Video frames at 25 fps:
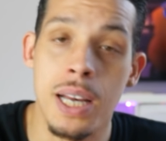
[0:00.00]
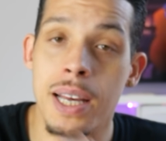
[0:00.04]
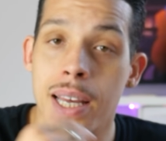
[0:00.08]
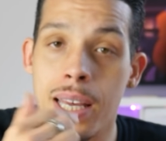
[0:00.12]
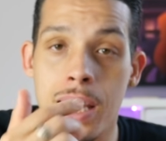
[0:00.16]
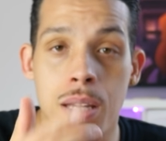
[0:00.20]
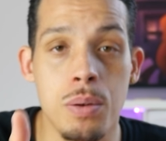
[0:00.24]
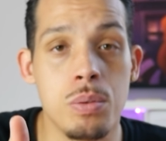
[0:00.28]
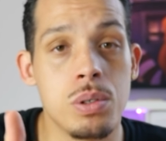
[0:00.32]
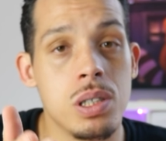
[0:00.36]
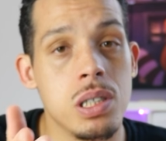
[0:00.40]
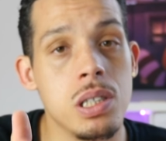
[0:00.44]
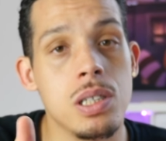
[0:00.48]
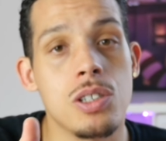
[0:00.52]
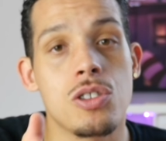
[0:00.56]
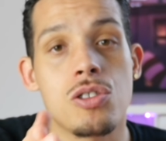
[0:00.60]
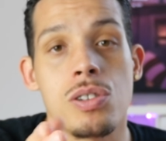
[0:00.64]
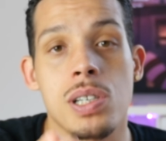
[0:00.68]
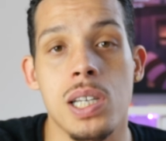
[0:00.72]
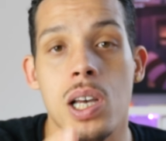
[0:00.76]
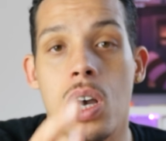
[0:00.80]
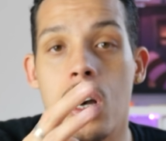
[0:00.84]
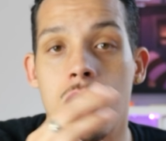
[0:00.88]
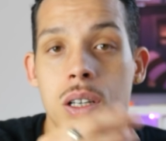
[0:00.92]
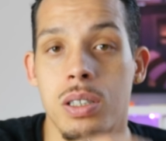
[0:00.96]
He was
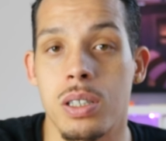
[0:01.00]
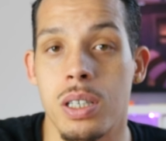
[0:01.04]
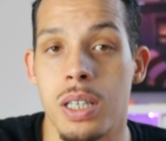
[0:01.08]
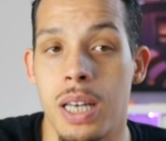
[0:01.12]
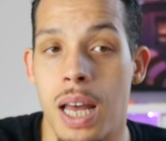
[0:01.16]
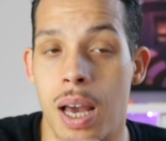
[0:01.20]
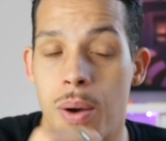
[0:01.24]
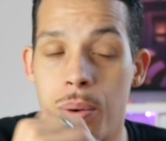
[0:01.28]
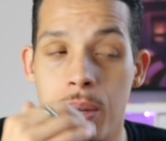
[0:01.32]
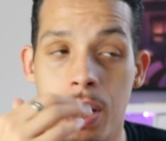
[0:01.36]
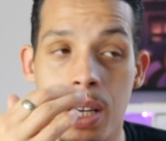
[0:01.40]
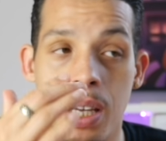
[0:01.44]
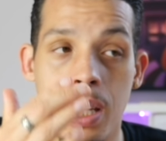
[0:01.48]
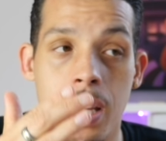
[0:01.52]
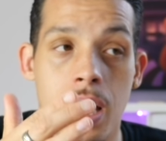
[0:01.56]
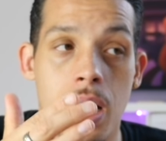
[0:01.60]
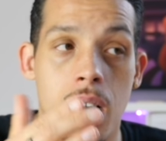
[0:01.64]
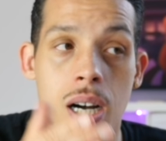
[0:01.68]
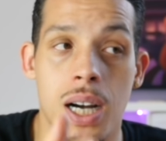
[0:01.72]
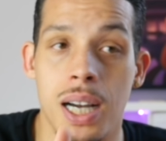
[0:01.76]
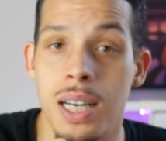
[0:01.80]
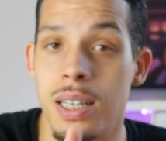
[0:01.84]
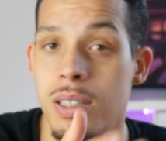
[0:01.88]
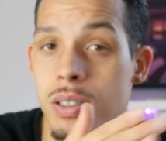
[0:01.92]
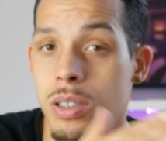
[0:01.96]
literally asking how he can get
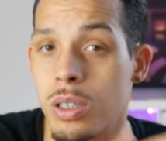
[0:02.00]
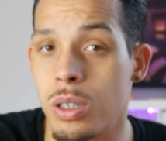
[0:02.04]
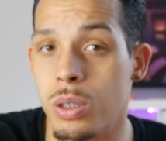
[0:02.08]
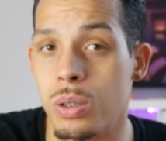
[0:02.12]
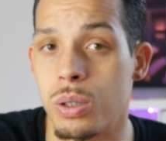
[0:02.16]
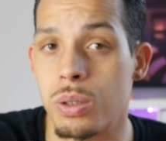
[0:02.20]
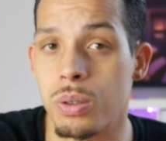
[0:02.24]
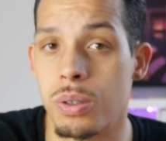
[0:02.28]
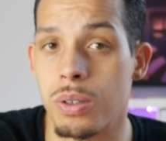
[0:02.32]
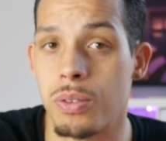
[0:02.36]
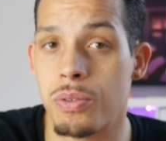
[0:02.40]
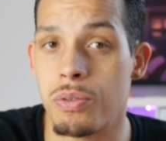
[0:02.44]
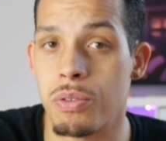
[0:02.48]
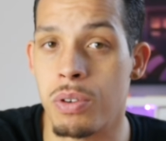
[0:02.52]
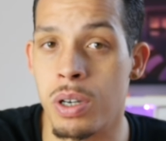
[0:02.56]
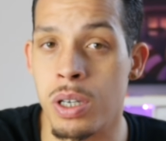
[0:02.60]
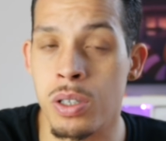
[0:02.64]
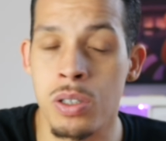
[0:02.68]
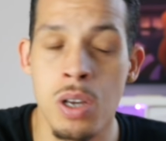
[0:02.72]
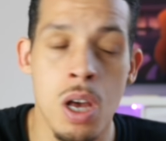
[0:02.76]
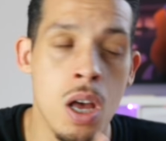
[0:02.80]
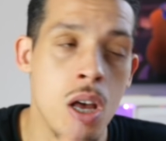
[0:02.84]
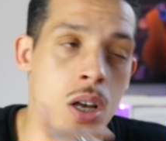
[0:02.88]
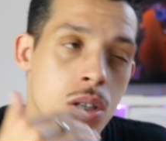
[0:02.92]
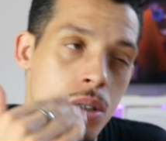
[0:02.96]
higher to go to a
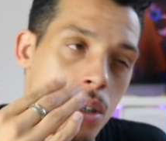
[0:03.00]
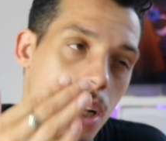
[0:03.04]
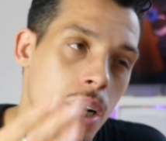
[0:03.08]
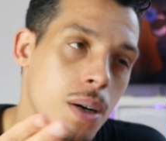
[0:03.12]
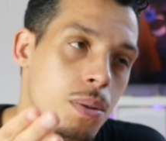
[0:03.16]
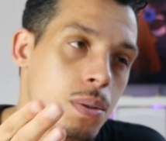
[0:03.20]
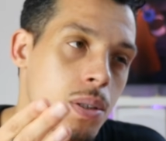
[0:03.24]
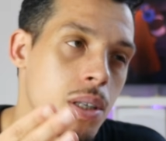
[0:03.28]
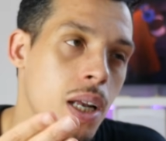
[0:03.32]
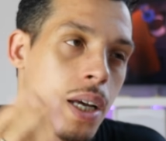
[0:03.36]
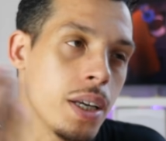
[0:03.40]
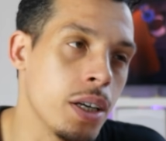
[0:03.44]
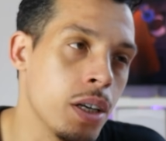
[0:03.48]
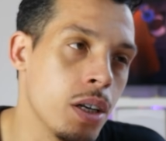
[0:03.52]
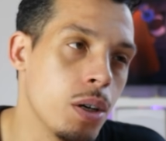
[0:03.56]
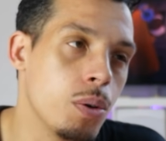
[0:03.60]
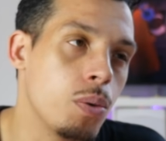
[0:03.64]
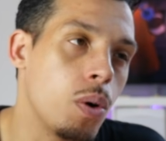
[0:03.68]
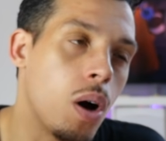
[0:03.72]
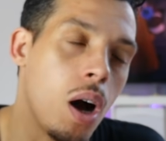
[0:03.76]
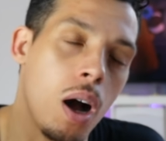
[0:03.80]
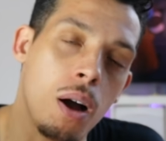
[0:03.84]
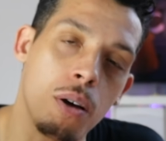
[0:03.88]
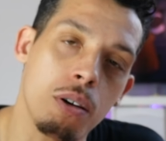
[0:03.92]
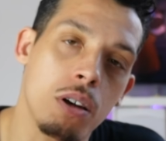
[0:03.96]
freeze. So I was like, you know
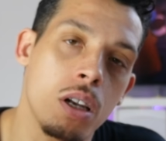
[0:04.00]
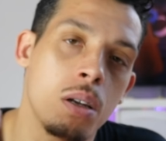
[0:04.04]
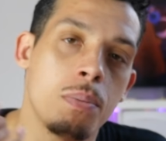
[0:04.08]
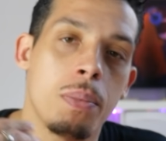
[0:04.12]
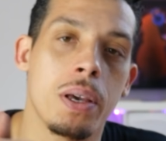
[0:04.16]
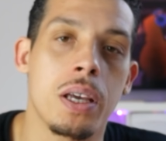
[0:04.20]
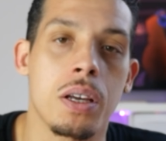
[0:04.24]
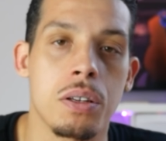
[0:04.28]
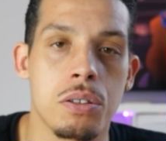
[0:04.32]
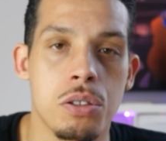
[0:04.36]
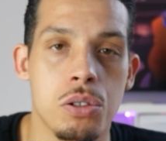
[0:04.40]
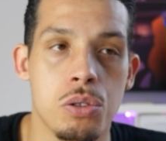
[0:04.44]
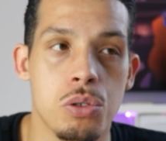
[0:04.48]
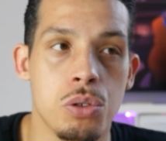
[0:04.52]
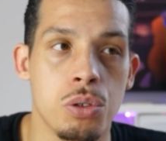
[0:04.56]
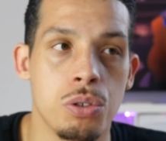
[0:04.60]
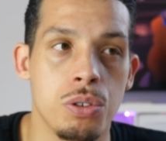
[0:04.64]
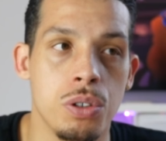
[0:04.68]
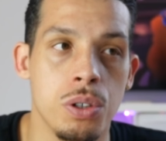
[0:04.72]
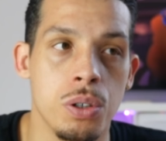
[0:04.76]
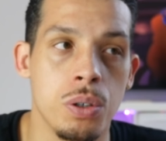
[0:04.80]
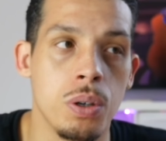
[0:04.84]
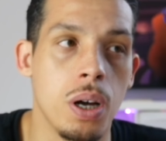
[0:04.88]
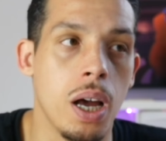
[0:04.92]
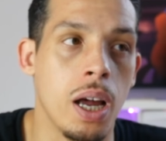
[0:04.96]
what, I'm gonna make a
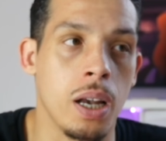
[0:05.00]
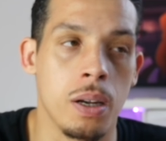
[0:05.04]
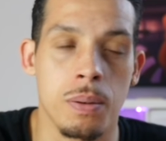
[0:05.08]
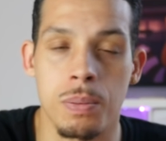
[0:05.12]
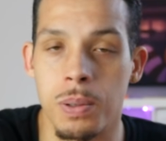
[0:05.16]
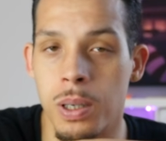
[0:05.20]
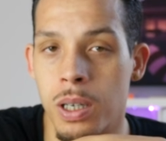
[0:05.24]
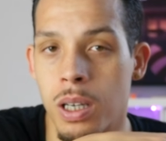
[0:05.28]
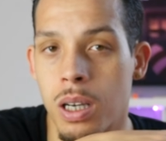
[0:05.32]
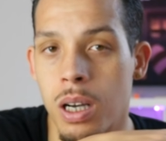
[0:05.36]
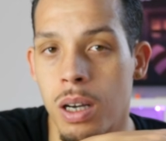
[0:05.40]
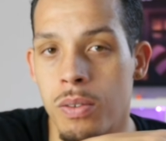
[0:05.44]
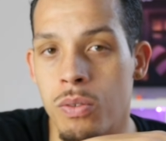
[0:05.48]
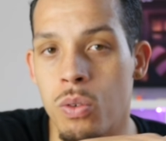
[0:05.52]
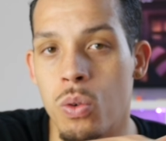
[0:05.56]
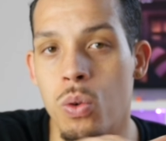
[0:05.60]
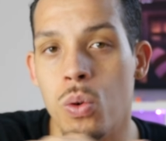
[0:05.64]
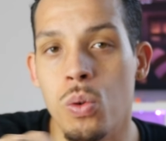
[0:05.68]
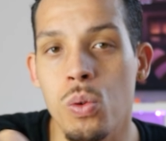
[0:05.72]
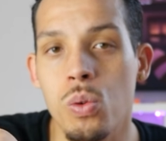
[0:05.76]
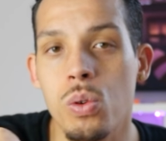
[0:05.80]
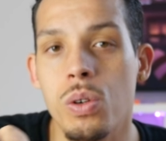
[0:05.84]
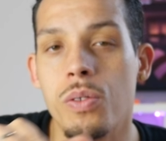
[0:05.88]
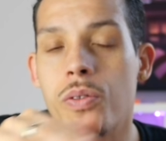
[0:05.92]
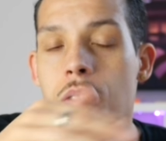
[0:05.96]
tutorial and I'm gonna cover
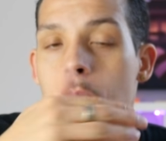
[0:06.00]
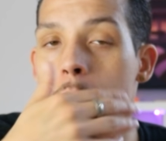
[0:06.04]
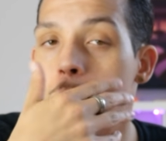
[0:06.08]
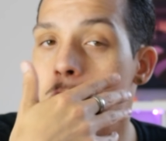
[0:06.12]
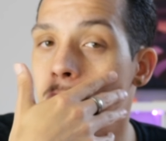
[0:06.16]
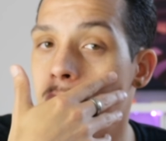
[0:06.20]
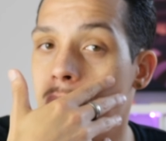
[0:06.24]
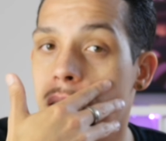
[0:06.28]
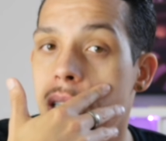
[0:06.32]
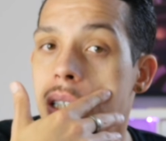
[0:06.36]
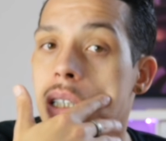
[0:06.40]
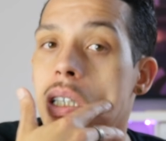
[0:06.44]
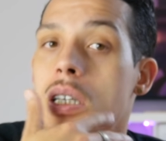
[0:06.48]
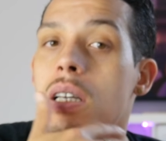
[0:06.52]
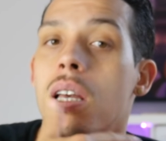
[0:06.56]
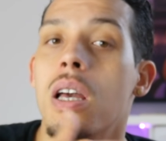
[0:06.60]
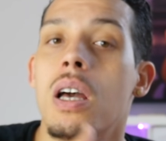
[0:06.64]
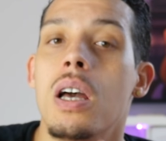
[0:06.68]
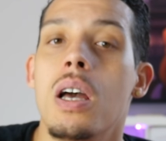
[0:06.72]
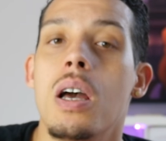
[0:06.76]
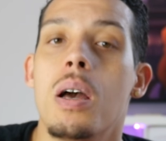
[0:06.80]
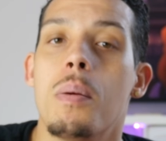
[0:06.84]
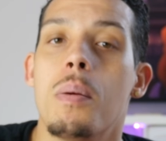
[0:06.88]
all of the basic